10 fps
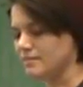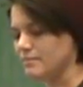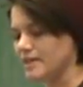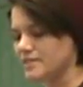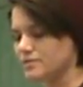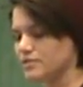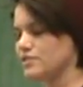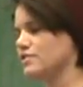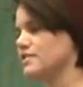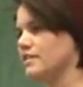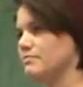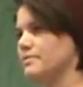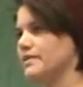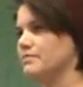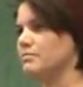many school districts have
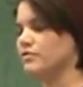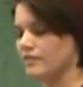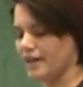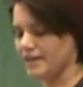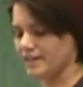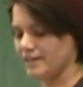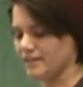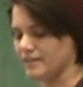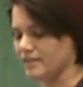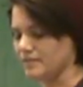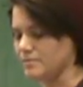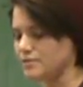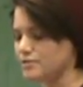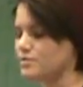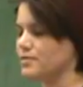been providing
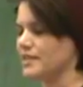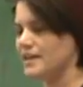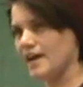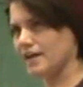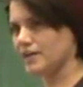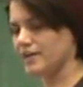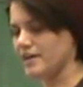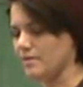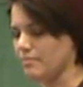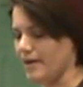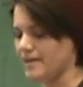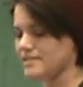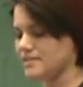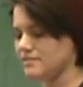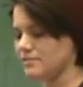students with inaccurate and
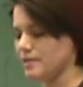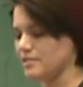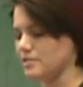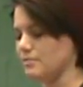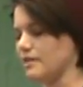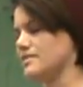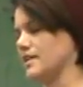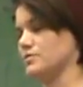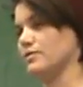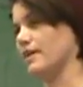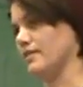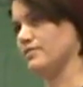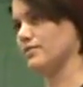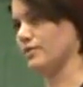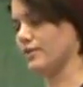biased information about sexual health,
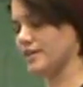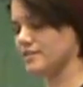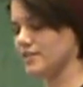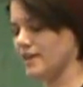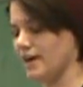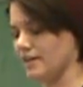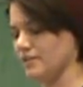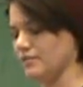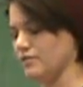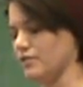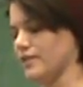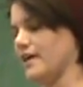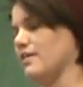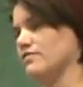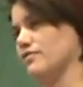according to the ACLU of Northern
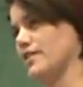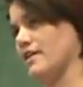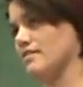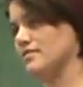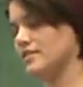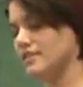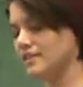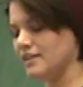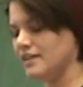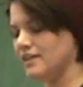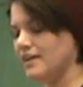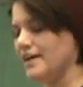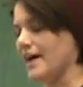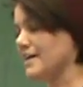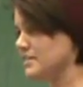California.
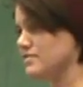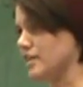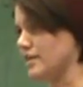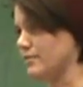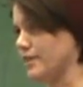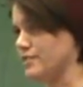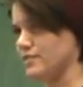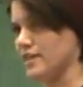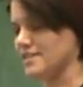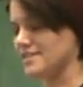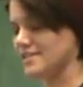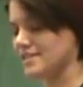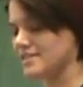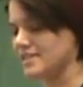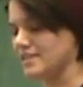As of January
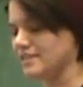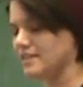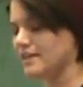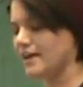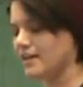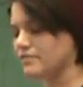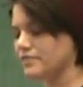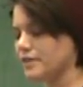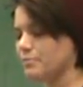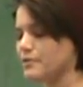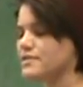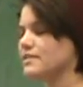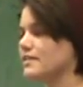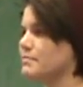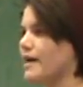2016, California
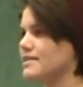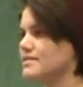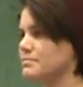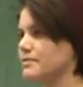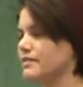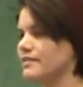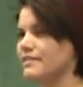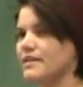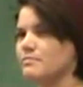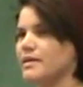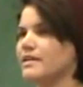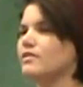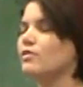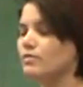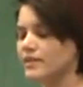personally passed a bill that made
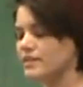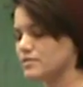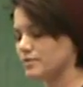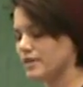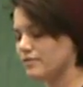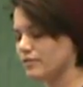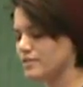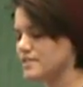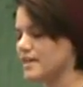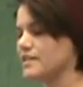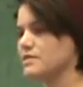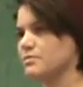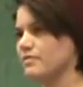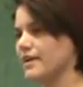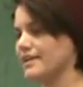it only the 24th state to
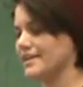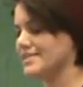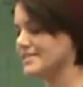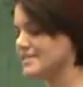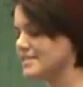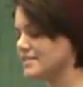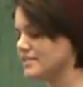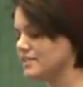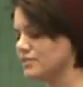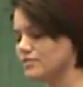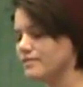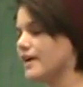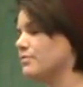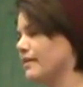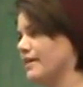provide a consistent,
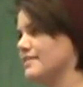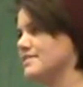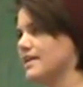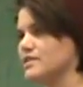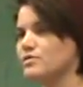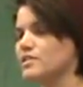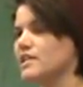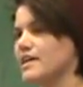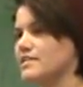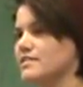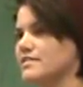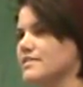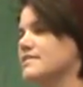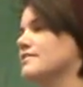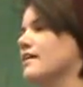unified way that sexual education
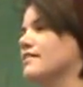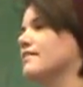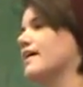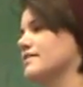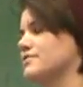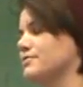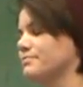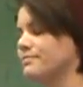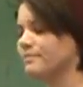is taught in a classroom.